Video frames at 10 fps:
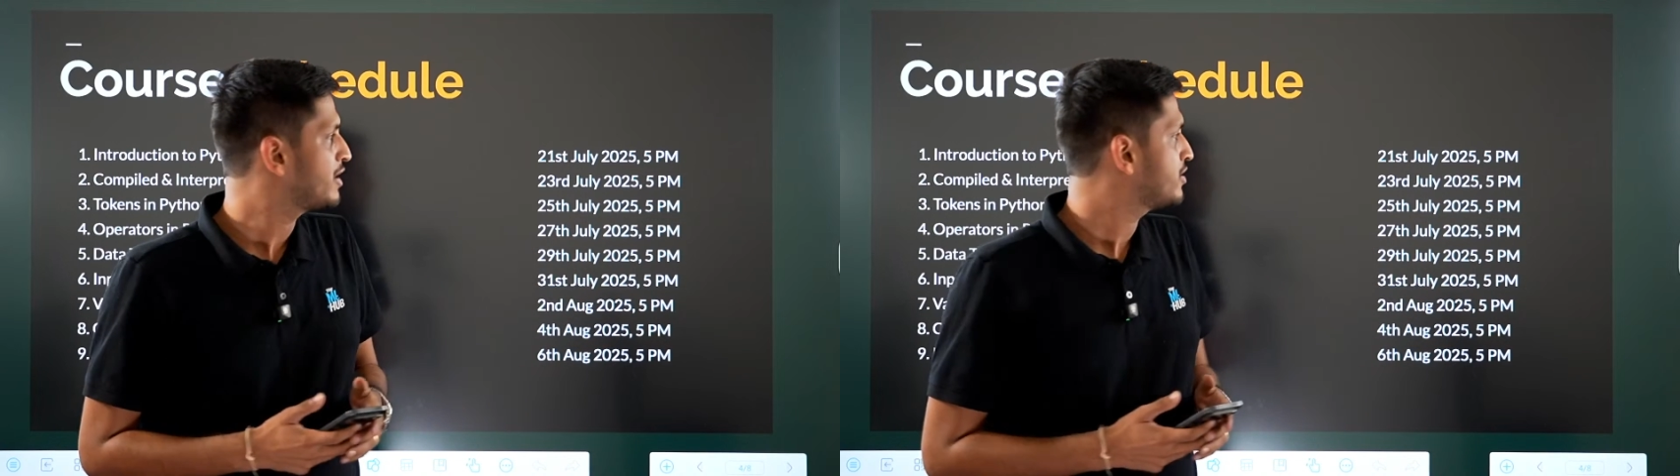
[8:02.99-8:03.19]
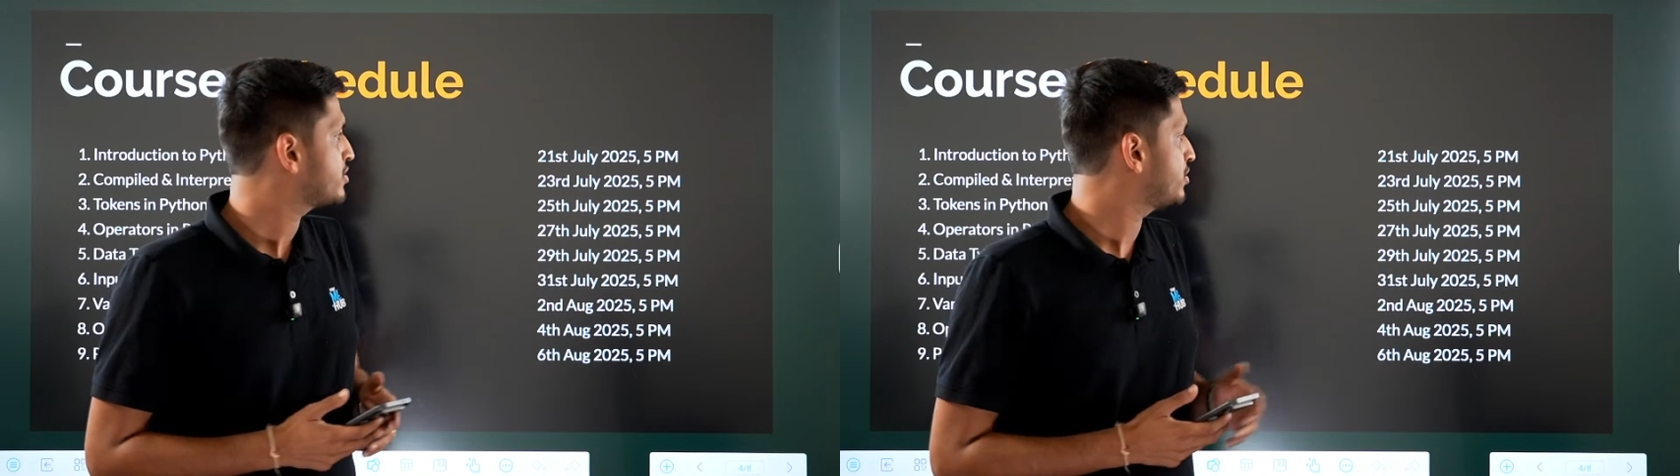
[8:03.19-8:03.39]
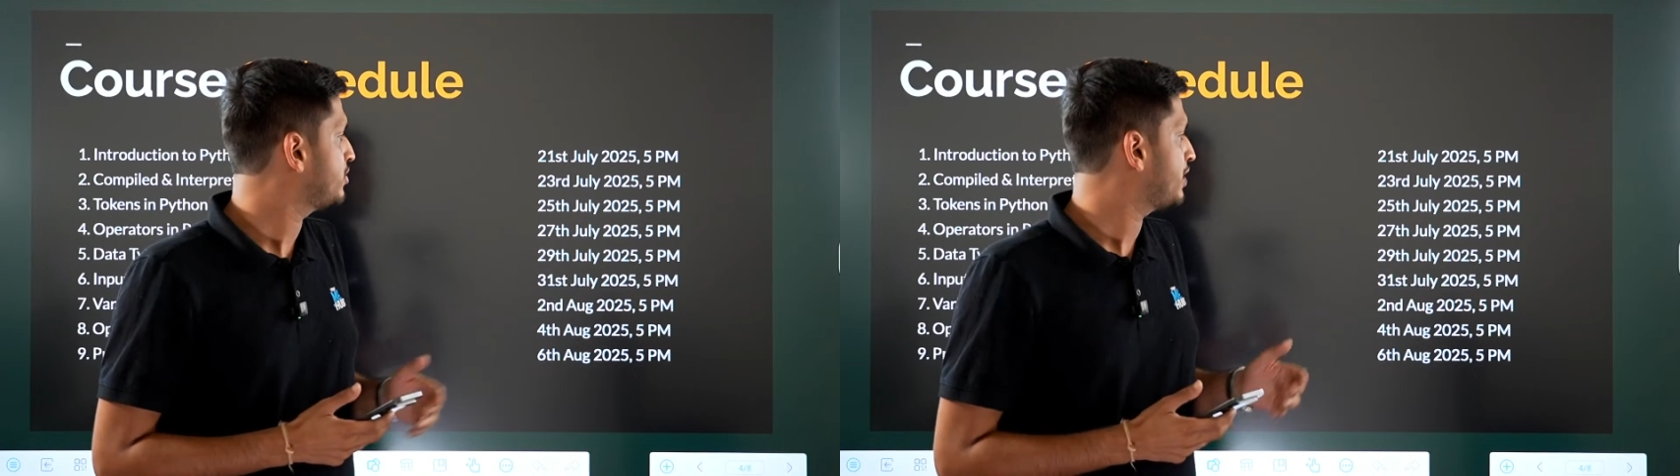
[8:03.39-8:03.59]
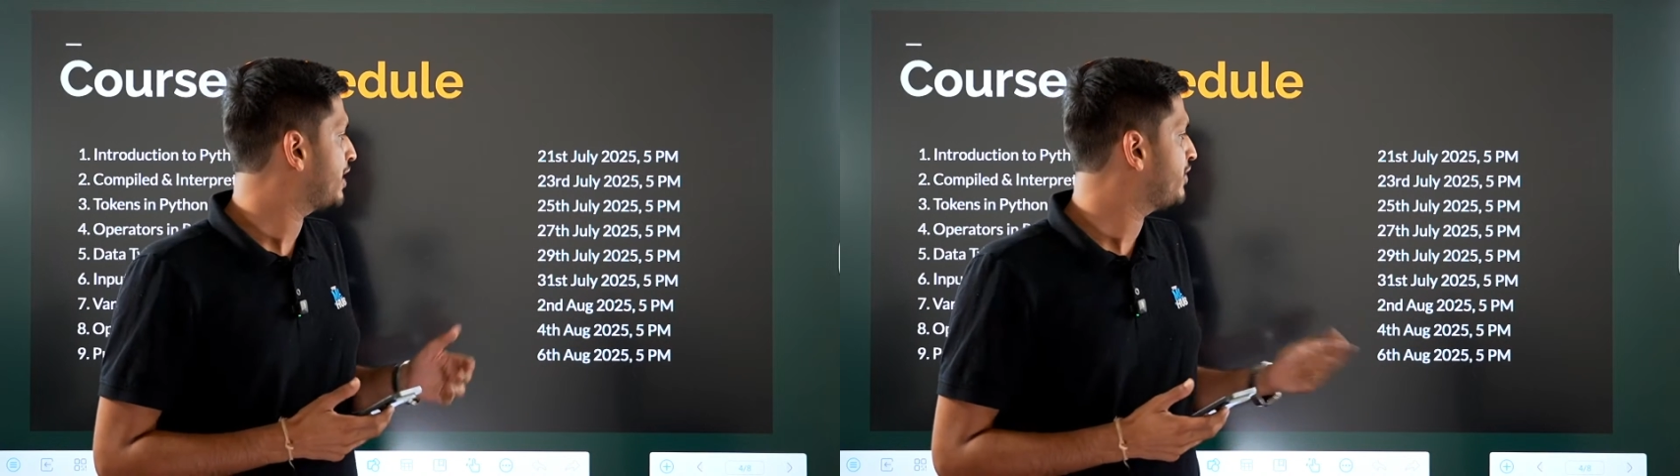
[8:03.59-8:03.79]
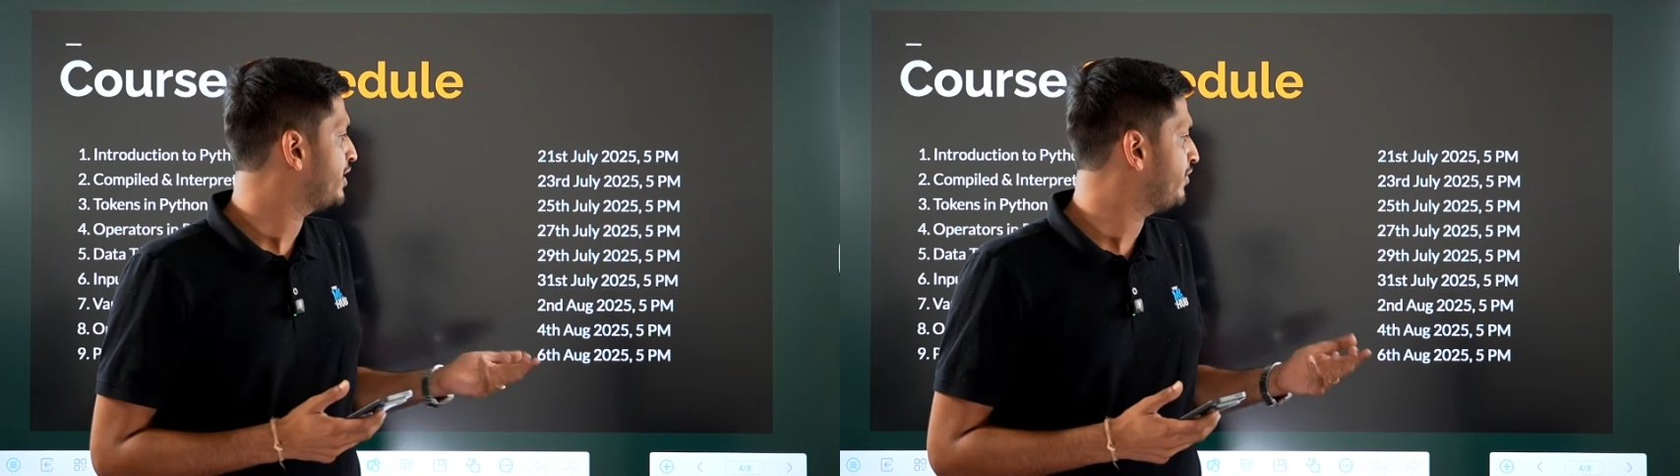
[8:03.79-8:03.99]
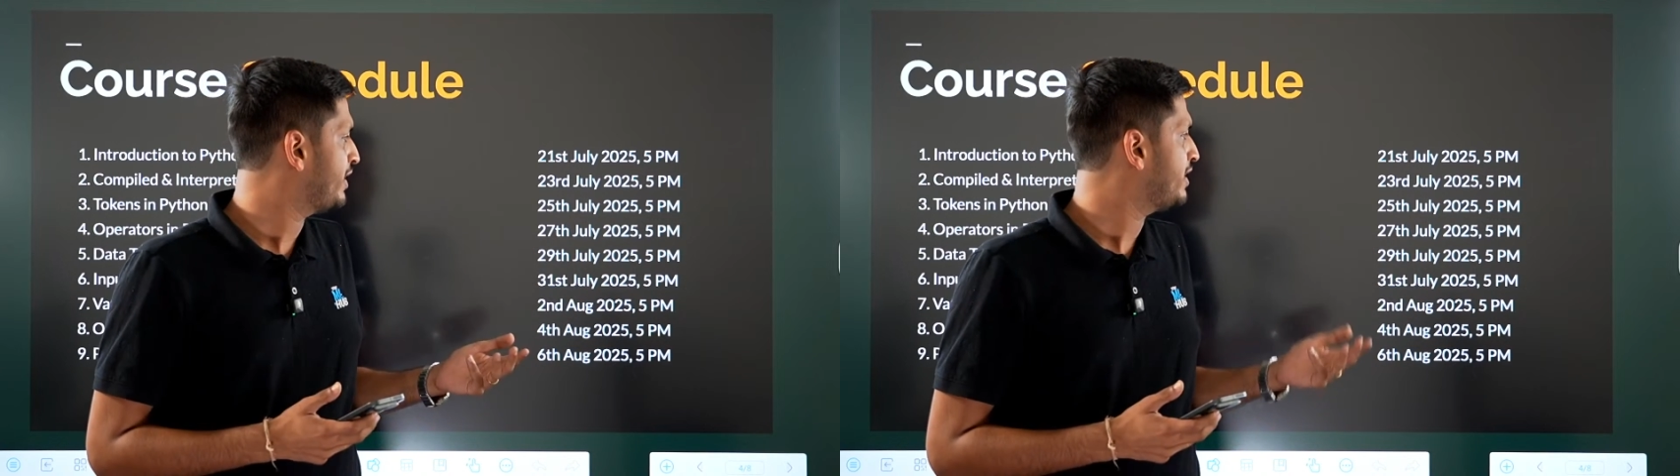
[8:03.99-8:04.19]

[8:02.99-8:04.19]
So every week,